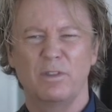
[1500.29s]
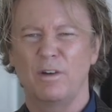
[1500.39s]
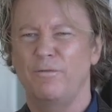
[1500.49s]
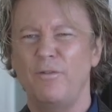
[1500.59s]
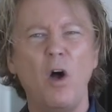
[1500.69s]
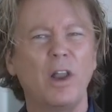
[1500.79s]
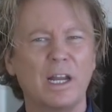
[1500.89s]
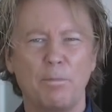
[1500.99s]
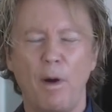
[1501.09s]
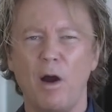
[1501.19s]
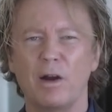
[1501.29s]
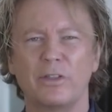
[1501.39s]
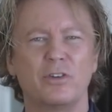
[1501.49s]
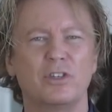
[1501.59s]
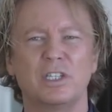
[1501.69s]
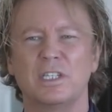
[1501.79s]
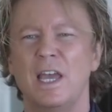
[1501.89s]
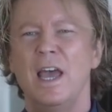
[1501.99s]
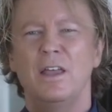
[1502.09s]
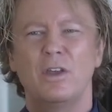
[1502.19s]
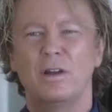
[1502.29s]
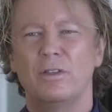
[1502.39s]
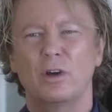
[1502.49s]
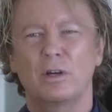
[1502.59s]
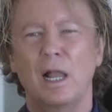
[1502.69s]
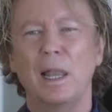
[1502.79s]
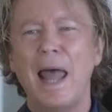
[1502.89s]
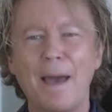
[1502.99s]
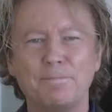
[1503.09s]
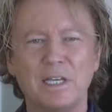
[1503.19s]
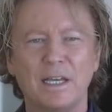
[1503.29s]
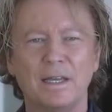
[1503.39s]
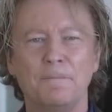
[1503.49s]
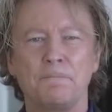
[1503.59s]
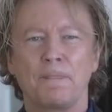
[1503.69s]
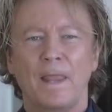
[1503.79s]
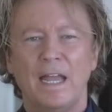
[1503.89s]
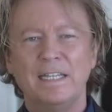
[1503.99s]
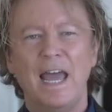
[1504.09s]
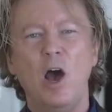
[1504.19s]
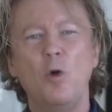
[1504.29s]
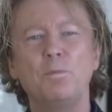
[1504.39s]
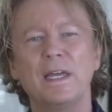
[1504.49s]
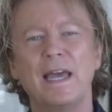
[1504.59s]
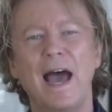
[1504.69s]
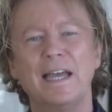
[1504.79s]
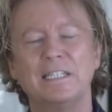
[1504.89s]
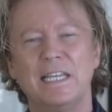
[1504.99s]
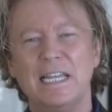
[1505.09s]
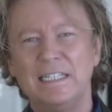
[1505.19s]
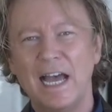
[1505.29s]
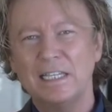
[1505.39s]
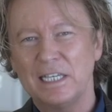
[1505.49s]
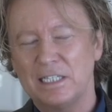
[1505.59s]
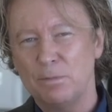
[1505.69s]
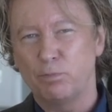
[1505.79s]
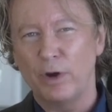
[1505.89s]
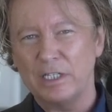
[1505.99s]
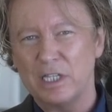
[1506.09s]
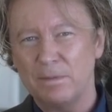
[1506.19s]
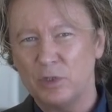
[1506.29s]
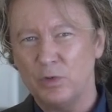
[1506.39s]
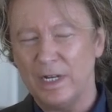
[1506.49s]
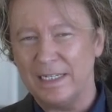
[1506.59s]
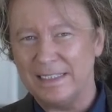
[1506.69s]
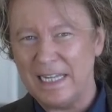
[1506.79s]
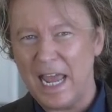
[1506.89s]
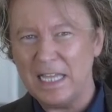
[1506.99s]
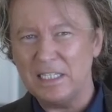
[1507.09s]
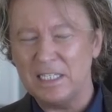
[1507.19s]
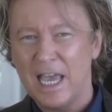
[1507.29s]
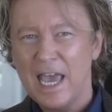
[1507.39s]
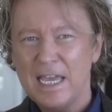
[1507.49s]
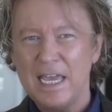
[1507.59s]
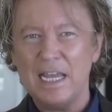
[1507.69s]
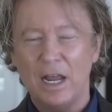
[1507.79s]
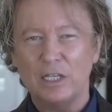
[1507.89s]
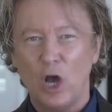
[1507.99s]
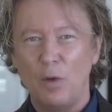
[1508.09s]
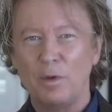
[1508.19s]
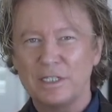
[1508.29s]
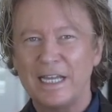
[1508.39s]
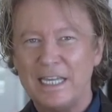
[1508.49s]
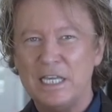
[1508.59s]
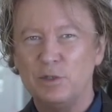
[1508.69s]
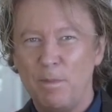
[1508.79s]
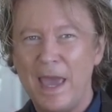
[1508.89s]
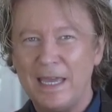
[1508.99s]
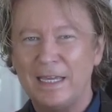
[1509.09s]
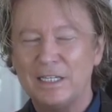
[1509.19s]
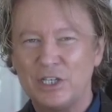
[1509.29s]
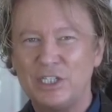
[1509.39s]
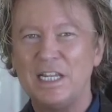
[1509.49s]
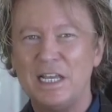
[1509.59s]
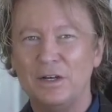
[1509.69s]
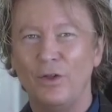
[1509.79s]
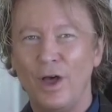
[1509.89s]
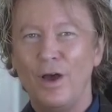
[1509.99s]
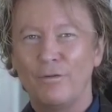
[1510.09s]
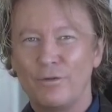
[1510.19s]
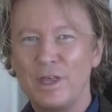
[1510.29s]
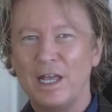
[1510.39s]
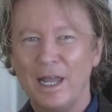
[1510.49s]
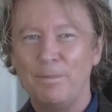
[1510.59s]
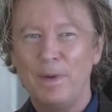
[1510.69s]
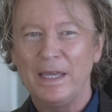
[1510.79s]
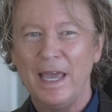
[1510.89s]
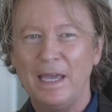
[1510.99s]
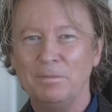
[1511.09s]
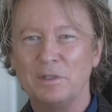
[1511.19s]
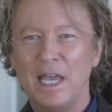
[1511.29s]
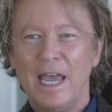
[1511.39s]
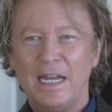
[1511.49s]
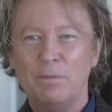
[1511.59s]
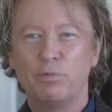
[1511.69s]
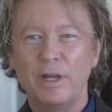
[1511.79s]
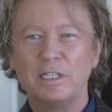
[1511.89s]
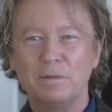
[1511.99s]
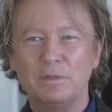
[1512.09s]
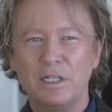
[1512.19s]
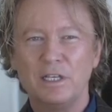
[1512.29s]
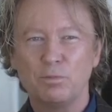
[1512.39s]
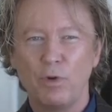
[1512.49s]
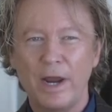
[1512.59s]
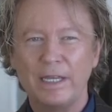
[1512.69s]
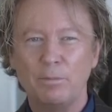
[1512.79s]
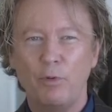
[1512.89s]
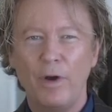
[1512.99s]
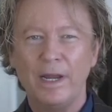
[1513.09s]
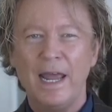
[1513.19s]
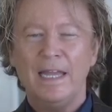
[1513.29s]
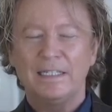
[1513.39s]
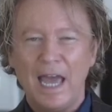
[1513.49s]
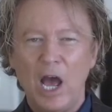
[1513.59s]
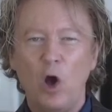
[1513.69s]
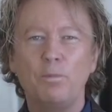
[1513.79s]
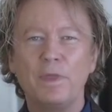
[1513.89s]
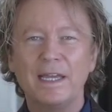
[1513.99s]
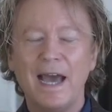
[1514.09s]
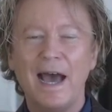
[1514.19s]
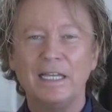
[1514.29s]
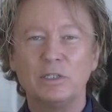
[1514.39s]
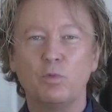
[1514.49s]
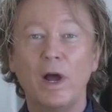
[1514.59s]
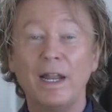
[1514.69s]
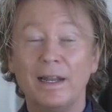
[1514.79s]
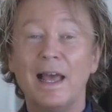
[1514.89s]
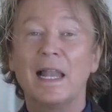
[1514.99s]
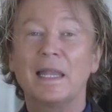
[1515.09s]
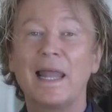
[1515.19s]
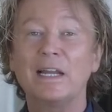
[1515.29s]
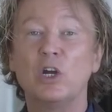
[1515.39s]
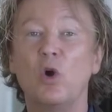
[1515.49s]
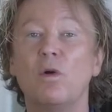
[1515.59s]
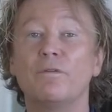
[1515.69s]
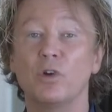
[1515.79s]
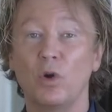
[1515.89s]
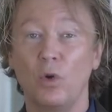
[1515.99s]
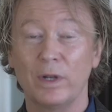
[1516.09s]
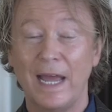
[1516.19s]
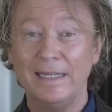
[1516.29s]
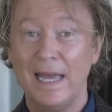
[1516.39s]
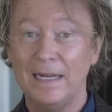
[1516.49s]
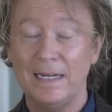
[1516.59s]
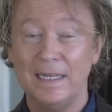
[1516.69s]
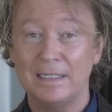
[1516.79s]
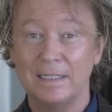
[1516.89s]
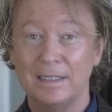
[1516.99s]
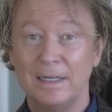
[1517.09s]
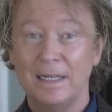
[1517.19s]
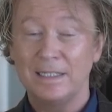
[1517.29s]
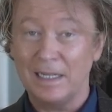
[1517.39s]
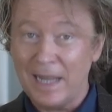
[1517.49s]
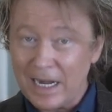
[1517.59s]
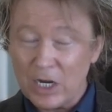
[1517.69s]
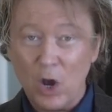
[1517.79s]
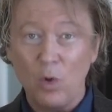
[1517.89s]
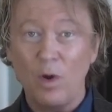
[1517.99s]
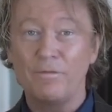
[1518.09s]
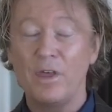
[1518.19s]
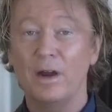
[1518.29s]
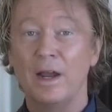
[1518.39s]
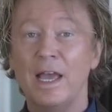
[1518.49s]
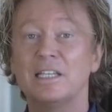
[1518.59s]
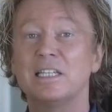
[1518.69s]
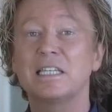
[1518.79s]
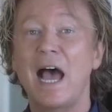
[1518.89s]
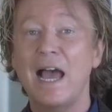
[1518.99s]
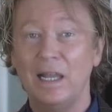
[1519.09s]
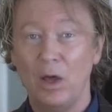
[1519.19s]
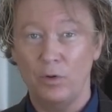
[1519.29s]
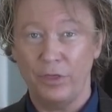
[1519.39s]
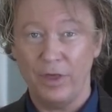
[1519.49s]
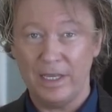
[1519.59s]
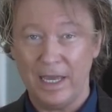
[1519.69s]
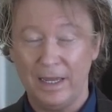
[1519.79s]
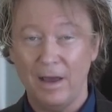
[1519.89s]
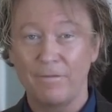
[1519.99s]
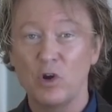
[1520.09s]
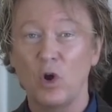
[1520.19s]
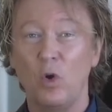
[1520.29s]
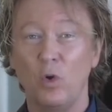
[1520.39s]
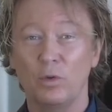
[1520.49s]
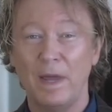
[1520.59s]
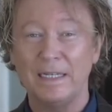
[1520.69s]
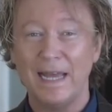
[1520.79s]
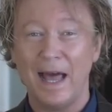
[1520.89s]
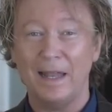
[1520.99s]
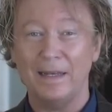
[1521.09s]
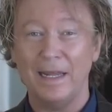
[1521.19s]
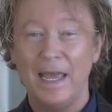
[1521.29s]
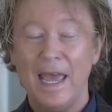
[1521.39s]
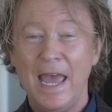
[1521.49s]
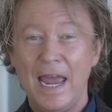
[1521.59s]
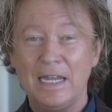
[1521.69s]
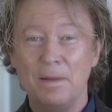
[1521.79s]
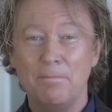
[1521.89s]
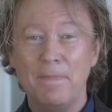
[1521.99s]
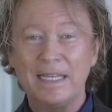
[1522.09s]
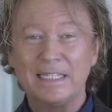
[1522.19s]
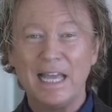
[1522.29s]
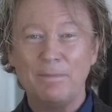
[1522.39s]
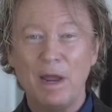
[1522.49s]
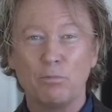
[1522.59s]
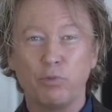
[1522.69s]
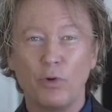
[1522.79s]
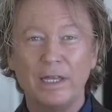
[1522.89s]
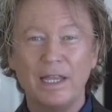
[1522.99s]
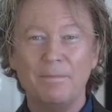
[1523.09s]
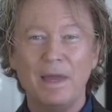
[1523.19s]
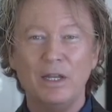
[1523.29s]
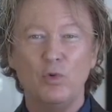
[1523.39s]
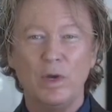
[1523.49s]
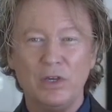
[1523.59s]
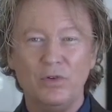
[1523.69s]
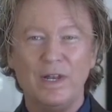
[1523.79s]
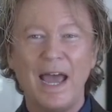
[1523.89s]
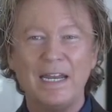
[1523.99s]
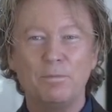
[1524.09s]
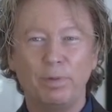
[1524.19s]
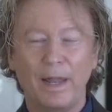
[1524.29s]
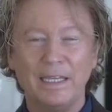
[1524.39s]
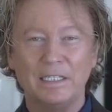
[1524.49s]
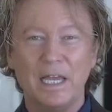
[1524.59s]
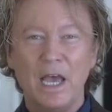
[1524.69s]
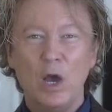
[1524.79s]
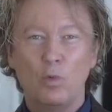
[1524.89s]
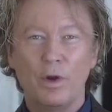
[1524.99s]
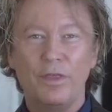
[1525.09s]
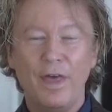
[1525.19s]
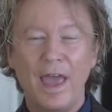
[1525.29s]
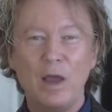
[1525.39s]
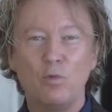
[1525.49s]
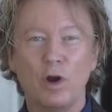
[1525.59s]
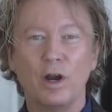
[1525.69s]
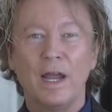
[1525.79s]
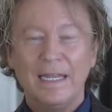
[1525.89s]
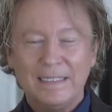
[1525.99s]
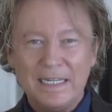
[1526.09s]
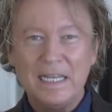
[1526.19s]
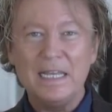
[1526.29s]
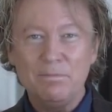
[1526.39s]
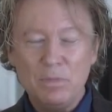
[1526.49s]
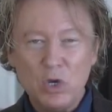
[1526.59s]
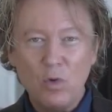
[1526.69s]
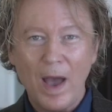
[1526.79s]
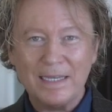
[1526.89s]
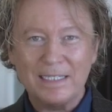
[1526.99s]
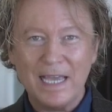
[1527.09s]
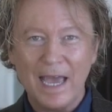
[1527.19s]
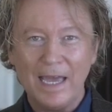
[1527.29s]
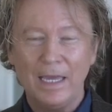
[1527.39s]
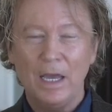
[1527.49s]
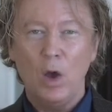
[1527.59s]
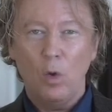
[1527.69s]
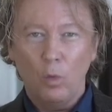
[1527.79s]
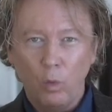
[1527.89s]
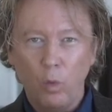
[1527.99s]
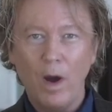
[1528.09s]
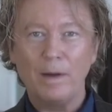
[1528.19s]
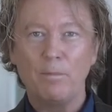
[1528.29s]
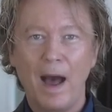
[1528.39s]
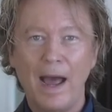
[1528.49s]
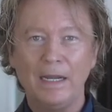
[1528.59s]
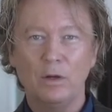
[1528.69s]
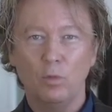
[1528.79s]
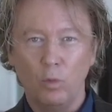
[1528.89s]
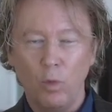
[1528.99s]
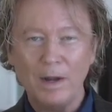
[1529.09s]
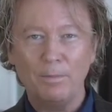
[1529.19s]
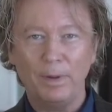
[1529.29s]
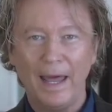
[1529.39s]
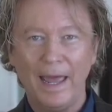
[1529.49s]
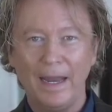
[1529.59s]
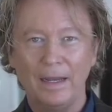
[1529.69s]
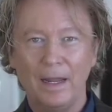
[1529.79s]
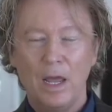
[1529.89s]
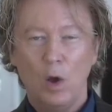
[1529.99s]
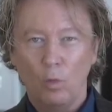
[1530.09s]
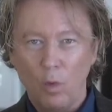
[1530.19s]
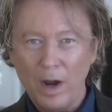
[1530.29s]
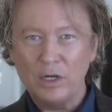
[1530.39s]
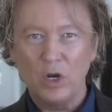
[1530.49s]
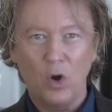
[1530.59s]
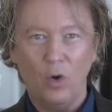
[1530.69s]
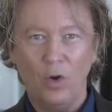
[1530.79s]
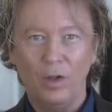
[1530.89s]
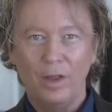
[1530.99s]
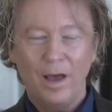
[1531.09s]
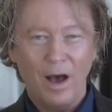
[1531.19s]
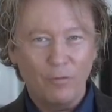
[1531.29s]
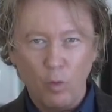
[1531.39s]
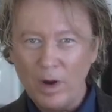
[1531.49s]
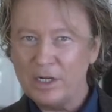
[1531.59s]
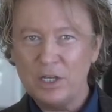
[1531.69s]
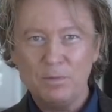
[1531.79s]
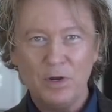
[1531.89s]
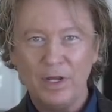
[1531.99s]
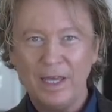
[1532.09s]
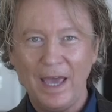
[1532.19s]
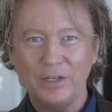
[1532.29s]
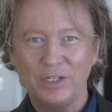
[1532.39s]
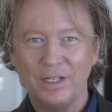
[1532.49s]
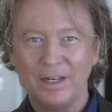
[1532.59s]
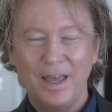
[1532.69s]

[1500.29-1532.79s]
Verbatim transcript: they're falling apart, they're just they're they're collapsing. And to help the guys, he does this. He brings them to an intense heat. It's almost like he's making a steel for the Olympic Games. And he brings them to this breaking point to help the guys what let go of their old identities to let go of their silo thinking, of their old mentality, and to mix them and bring them into a united place where they were Team USA, one mind, one plan, one goal, of one communication.